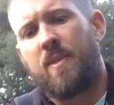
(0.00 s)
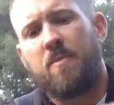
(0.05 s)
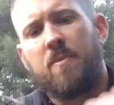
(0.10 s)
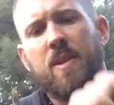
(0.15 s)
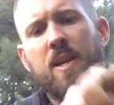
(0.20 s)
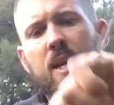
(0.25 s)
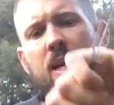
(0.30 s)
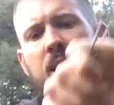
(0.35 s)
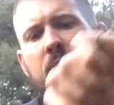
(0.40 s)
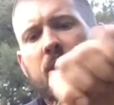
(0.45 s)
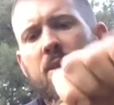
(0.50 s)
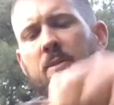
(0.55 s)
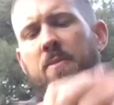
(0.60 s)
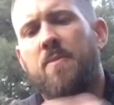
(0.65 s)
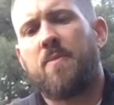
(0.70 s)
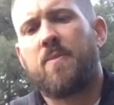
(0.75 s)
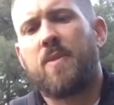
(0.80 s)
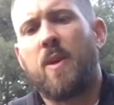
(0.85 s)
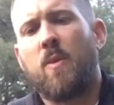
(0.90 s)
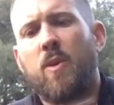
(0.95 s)
in my hand.
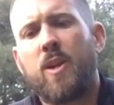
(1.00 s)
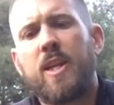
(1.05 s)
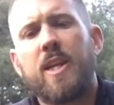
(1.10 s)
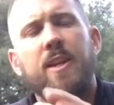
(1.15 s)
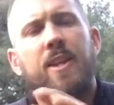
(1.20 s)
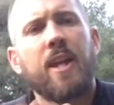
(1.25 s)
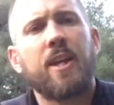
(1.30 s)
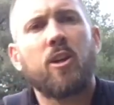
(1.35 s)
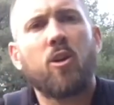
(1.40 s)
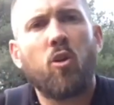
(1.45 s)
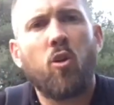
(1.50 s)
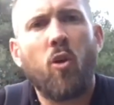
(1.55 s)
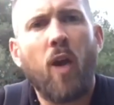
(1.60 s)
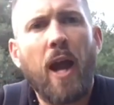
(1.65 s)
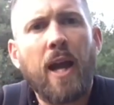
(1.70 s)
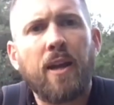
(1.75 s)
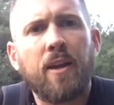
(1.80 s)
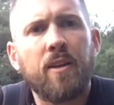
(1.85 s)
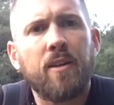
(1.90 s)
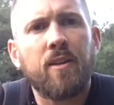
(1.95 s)
I want to hear that
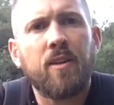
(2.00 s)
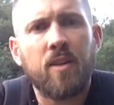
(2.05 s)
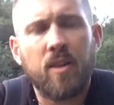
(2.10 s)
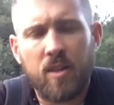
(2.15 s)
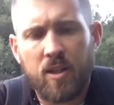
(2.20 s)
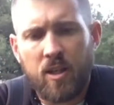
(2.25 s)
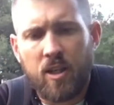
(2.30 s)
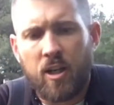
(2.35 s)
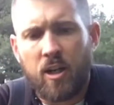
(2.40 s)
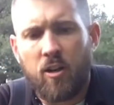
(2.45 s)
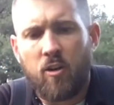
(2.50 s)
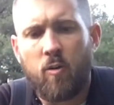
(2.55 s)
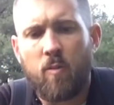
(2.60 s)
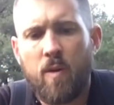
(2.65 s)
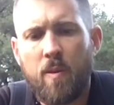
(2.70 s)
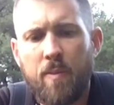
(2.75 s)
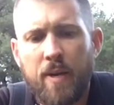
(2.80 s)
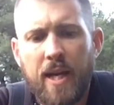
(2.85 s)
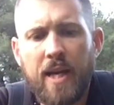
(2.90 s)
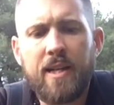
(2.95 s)
crack.
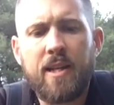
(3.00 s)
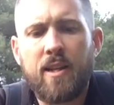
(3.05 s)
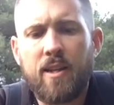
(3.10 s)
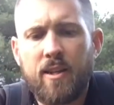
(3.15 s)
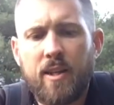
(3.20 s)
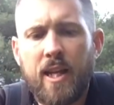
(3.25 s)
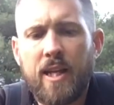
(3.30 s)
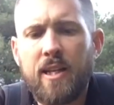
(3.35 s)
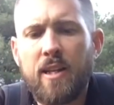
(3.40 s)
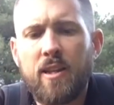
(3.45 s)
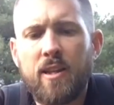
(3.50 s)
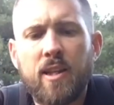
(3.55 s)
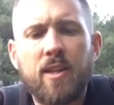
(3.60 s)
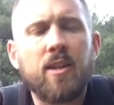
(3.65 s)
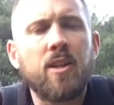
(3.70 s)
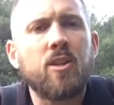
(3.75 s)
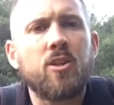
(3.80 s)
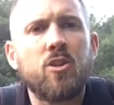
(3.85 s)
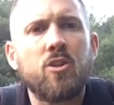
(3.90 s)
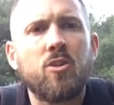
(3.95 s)
Remember, anything
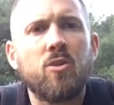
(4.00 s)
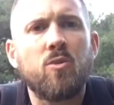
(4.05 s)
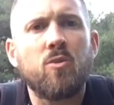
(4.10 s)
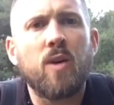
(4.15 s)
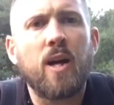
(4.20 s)
that you